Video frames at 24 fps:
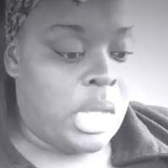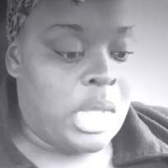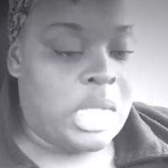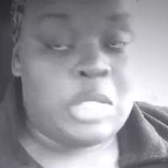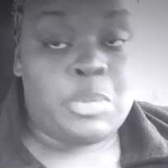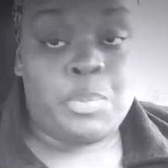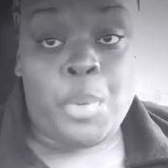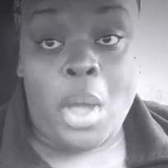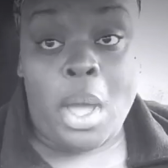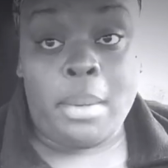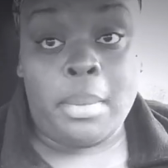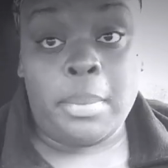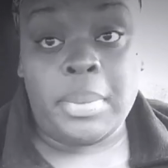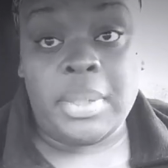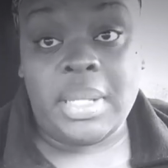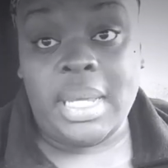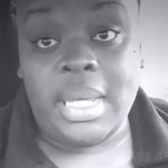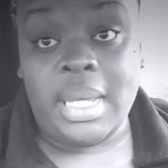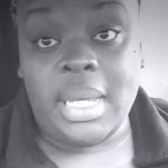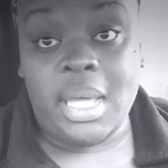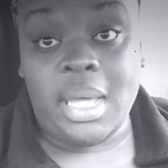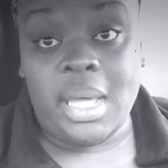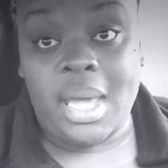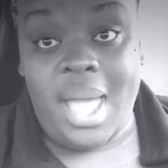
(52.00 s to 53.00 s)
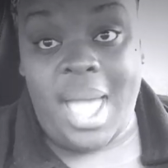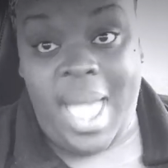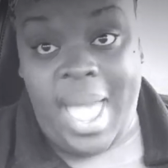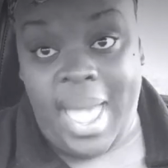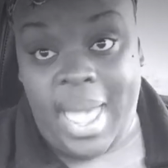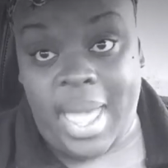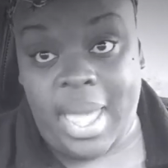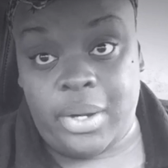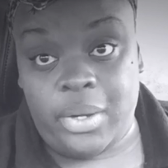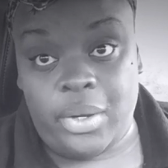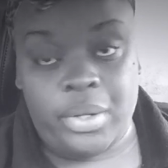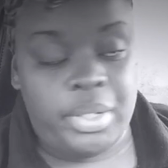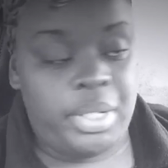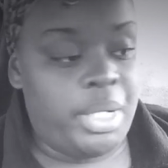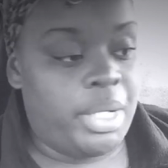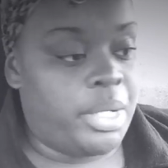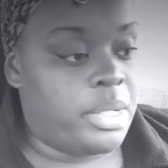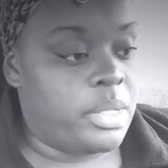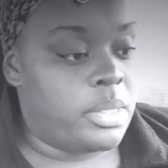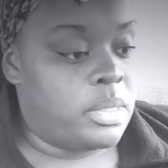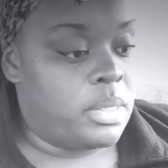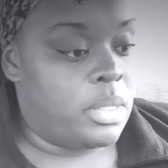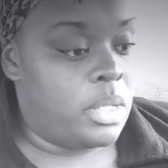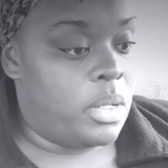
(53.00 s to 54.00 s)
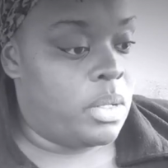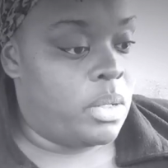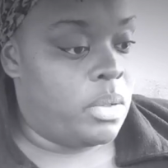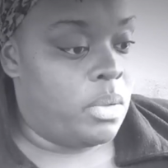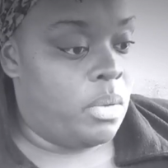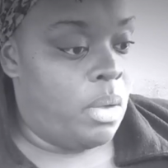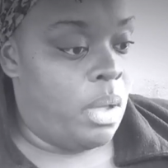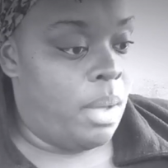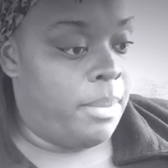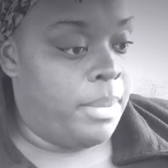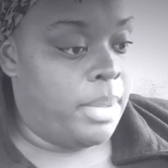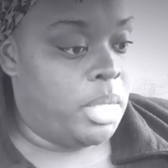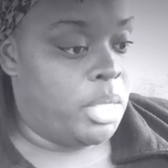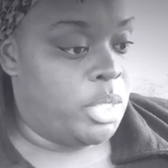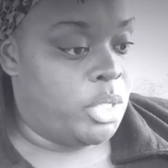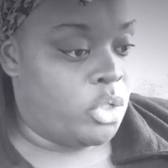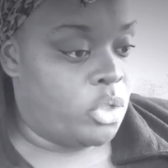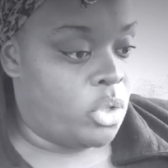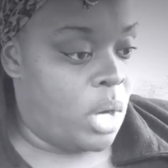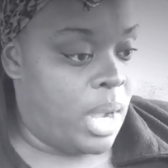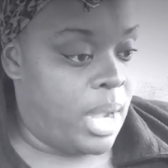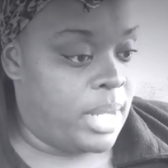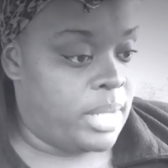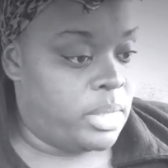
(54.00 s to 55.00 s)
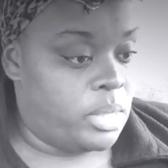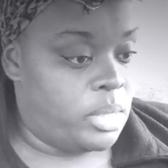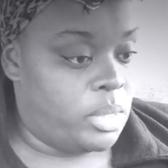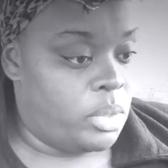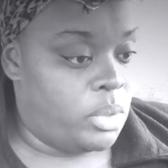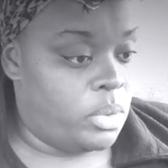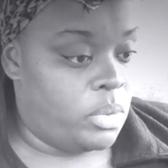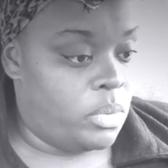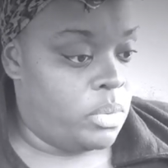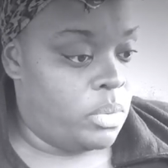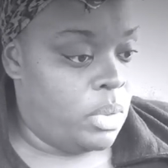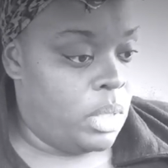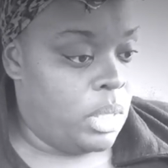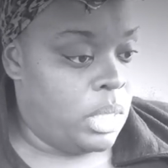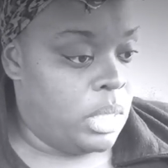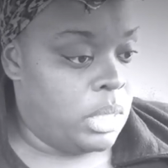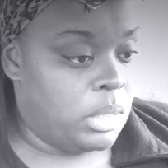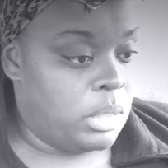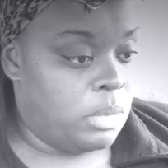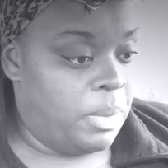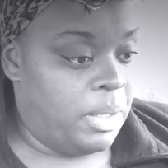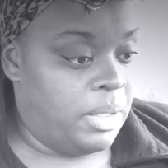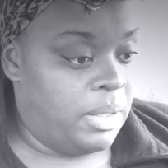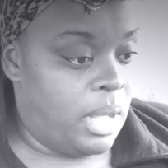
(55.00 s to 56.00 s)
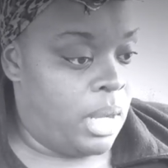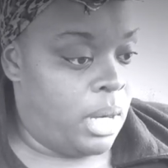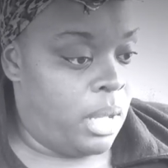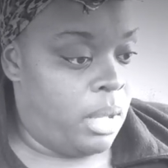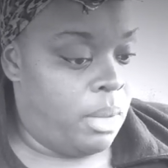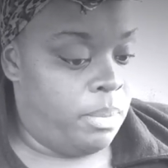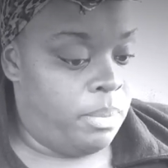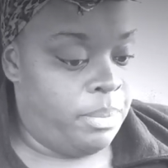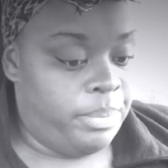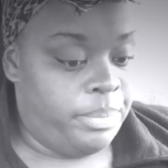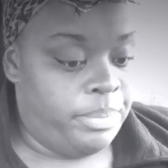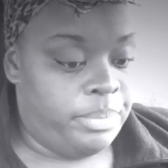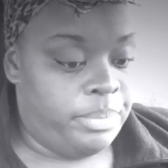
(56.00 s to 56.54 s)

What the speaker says: It's probably an ad on here, so I'm going to try to speed that up.